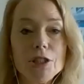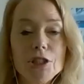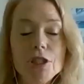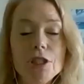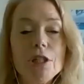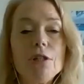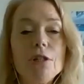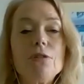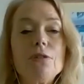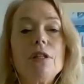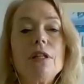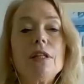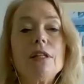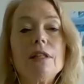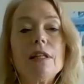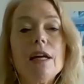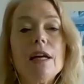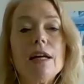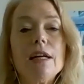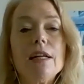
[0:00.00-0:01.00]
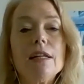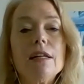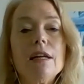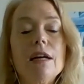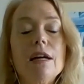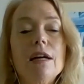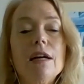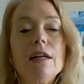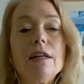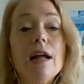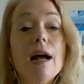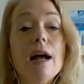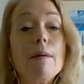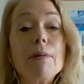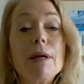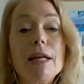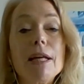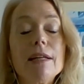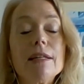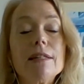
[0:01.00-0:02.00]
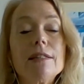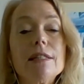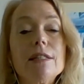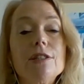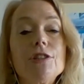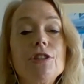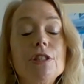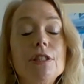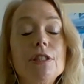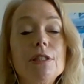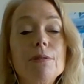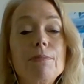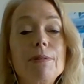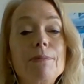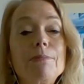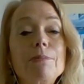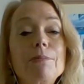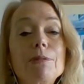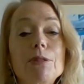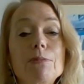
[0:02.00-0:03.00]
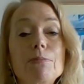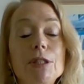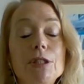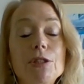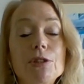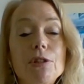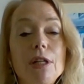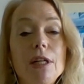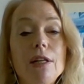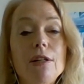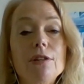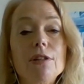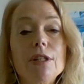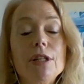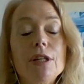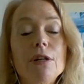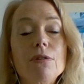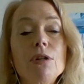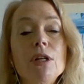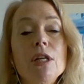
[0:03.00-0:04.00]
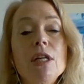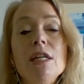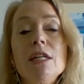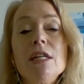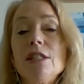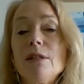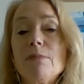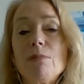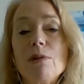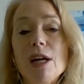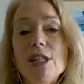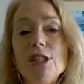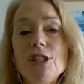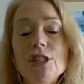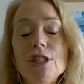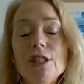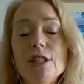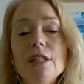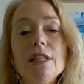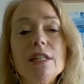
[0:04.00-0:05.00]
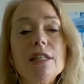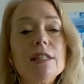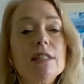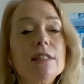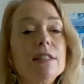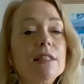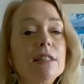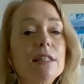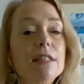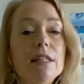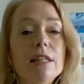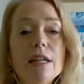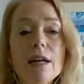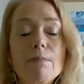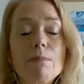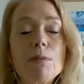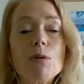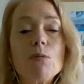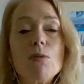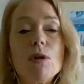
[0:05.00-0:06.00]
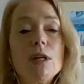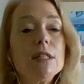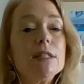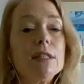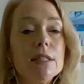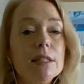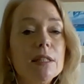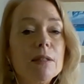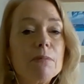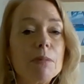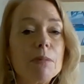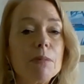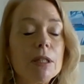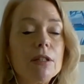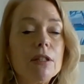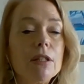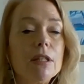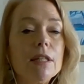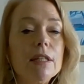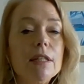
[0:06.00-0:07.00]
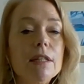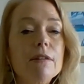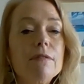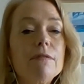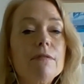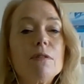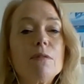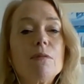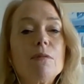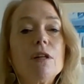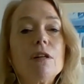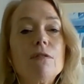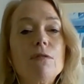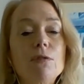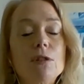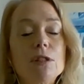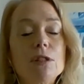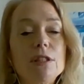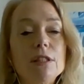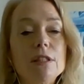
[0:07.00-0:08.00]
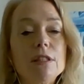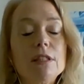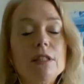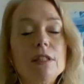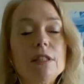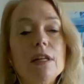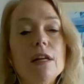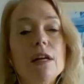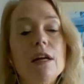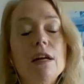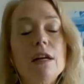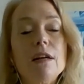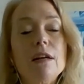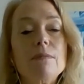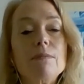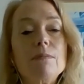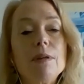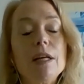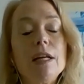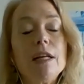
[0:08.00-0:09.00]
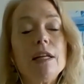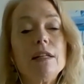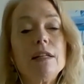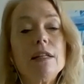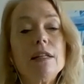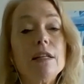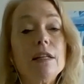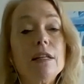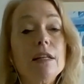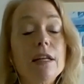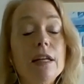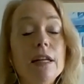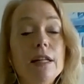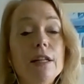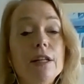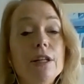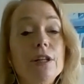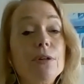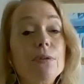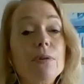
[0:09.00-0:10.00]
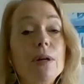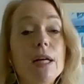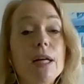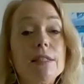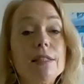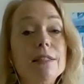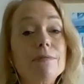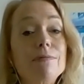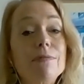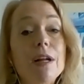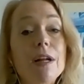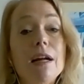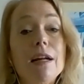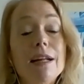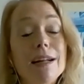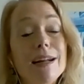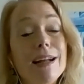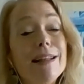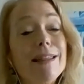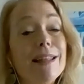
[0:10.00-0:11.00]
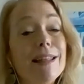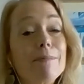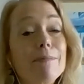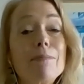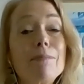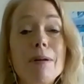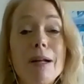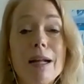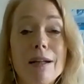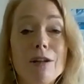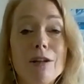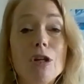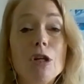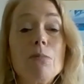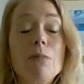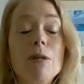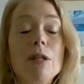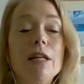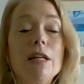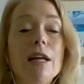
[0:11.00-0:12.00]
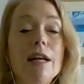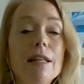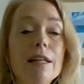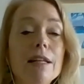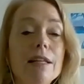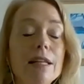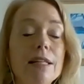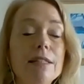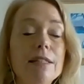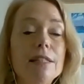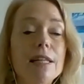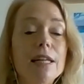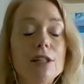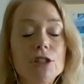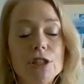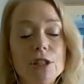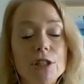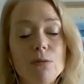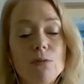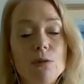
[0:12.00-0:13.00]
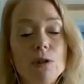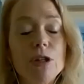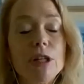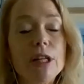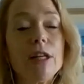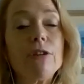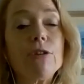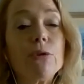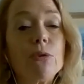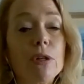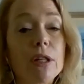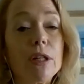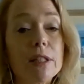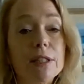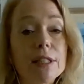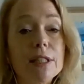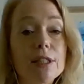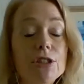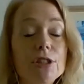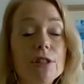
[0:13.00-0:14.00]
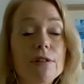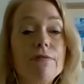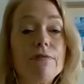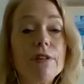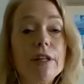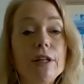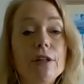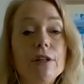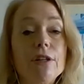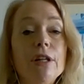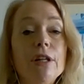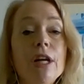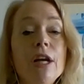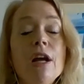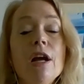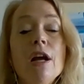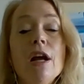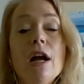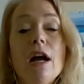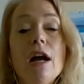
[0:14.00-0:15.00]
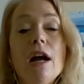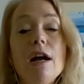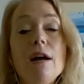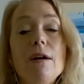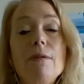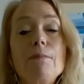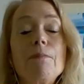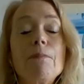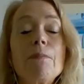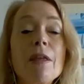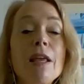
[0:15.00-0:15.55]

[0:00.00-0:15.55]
showed that that uh, not paying attention to people's mental health, you know, depression is the number one disability for workforces um, in the in the U.S. If not, and I think globally, I think that's actually a World Health Organization figure. Um,